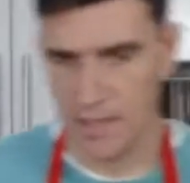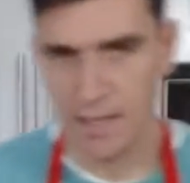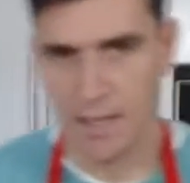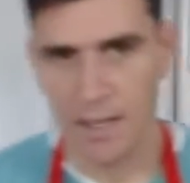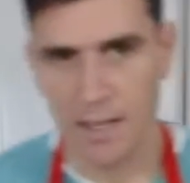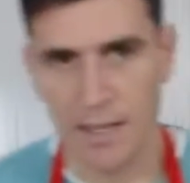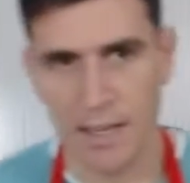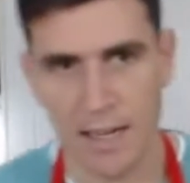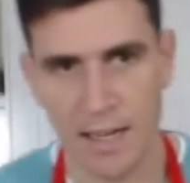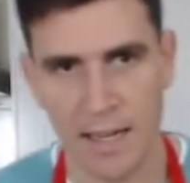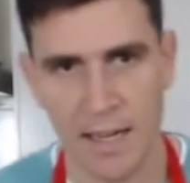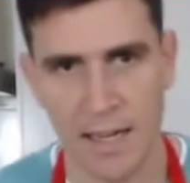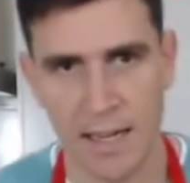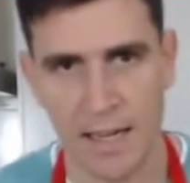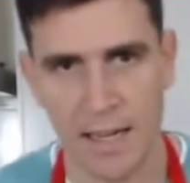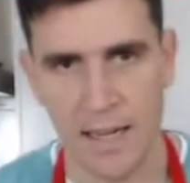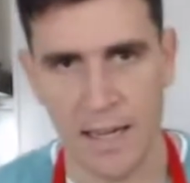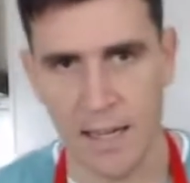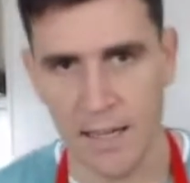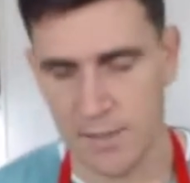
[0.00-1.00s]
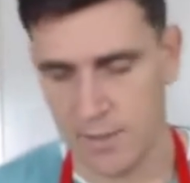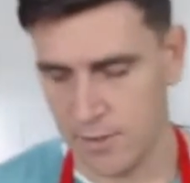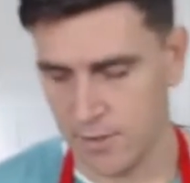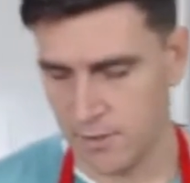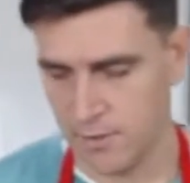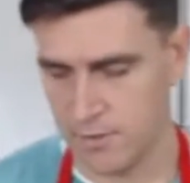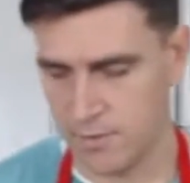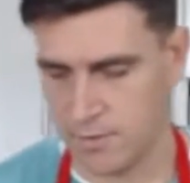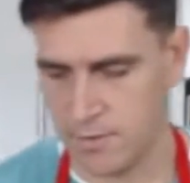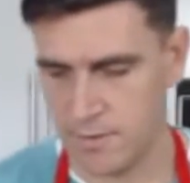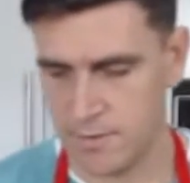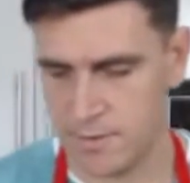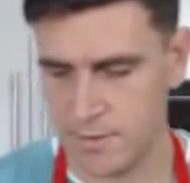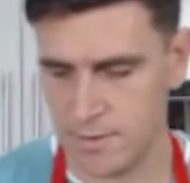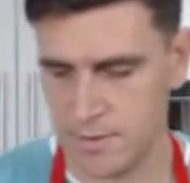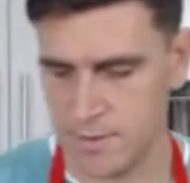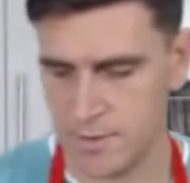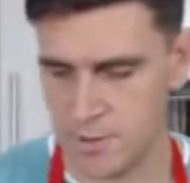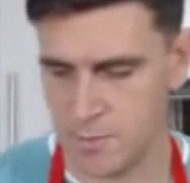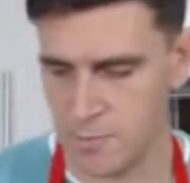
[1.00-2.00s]
And
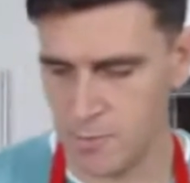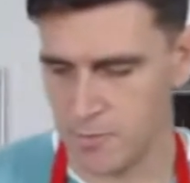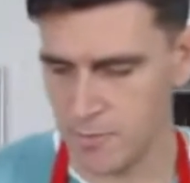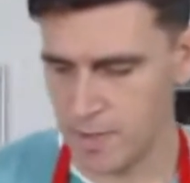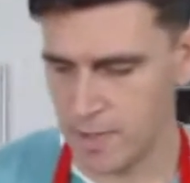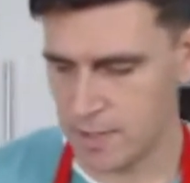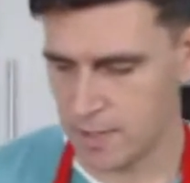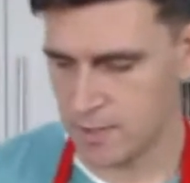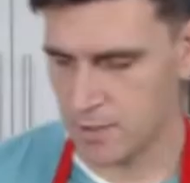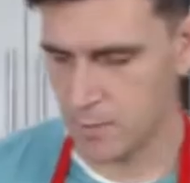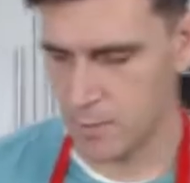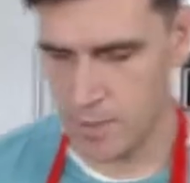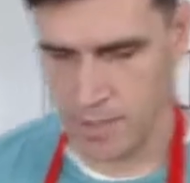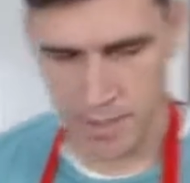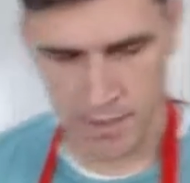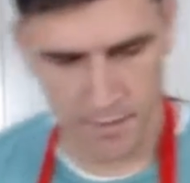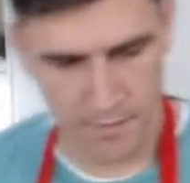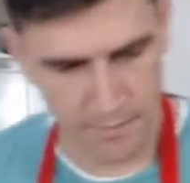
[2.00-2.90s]
move that out the way.